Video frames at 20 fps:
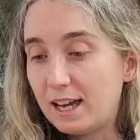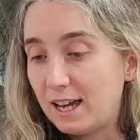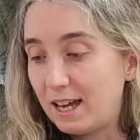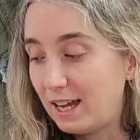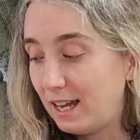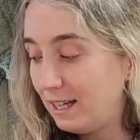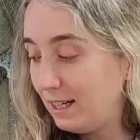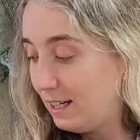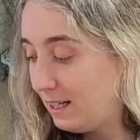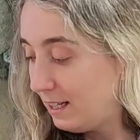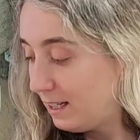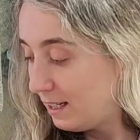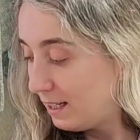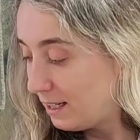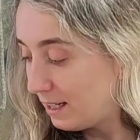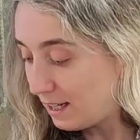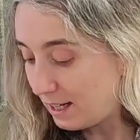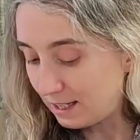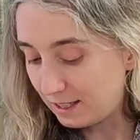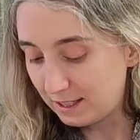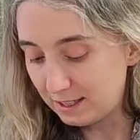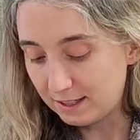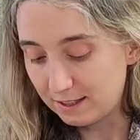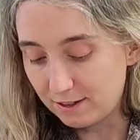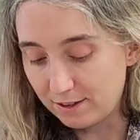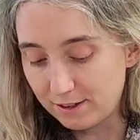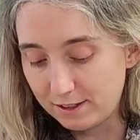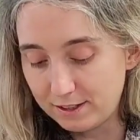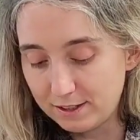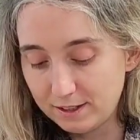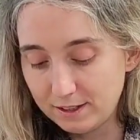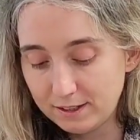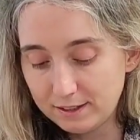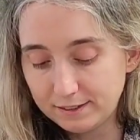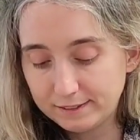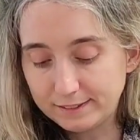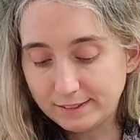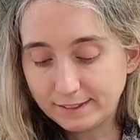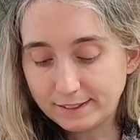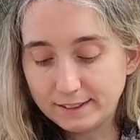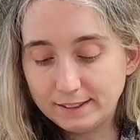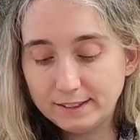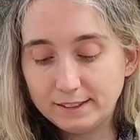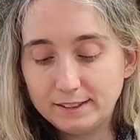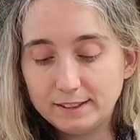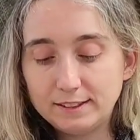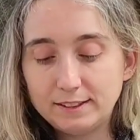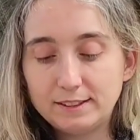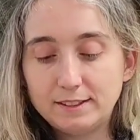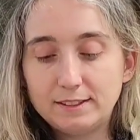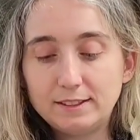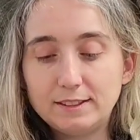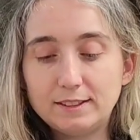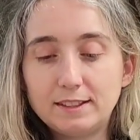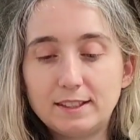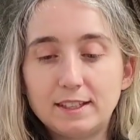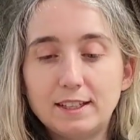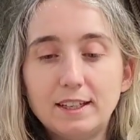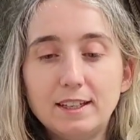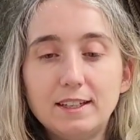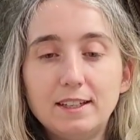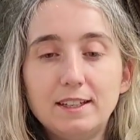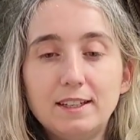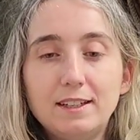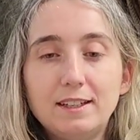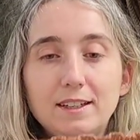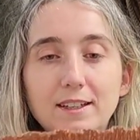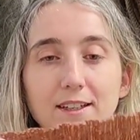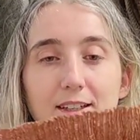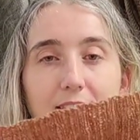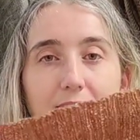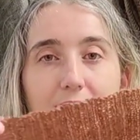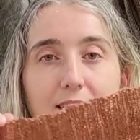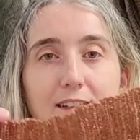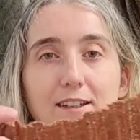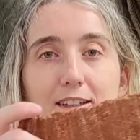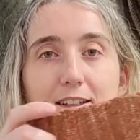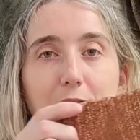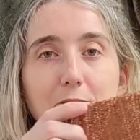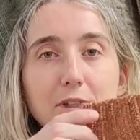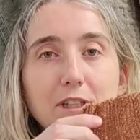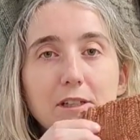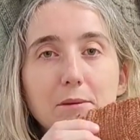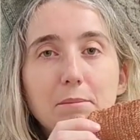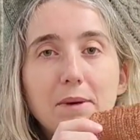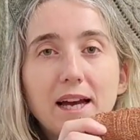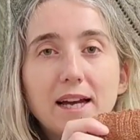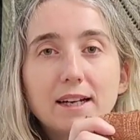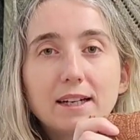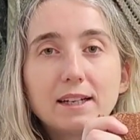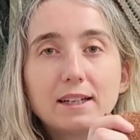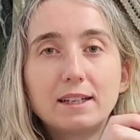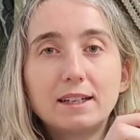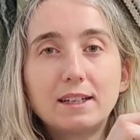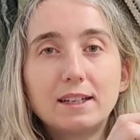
And I started, ta-da, with the back.